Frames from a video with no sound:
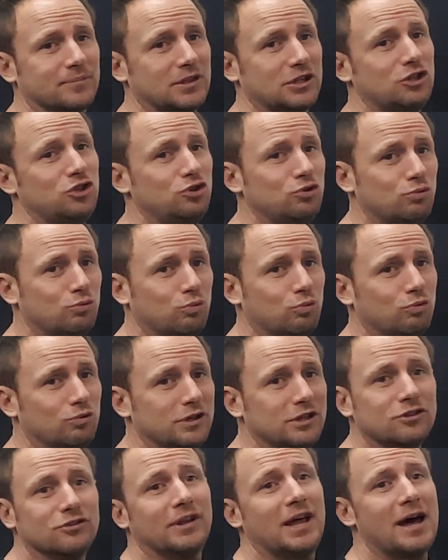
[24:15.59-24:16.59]
you
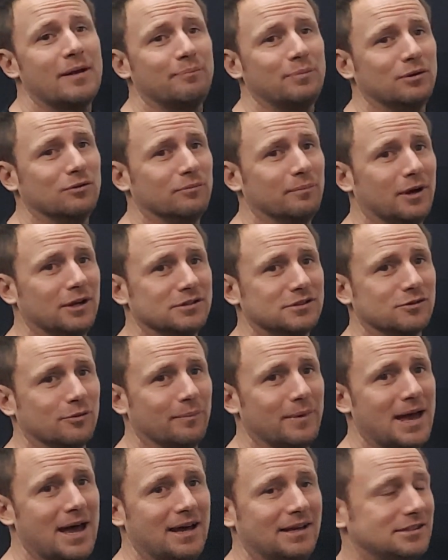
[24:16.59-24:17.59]
will not build muscle
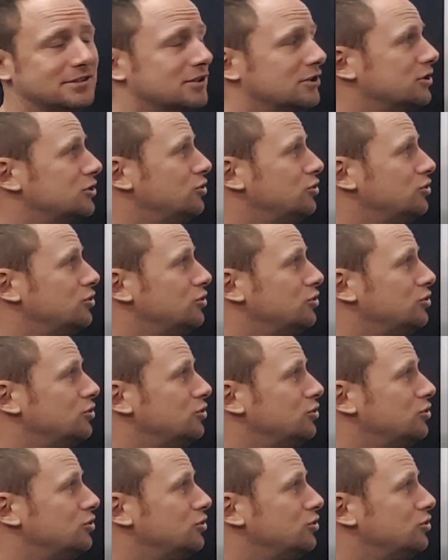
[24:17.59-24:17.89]
mass,